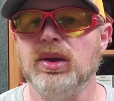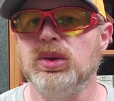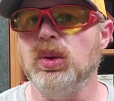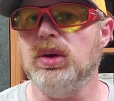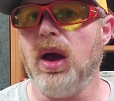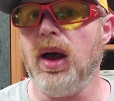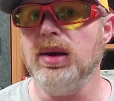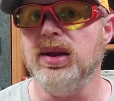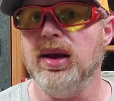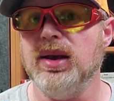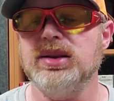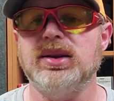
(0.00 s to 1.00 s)
through a
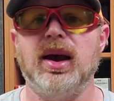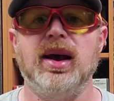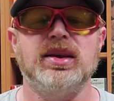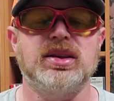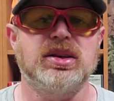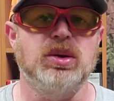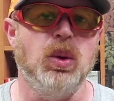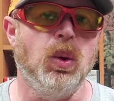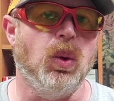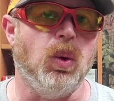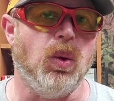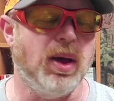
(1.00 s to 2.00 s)
contest at
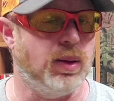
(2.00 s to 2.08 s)
school.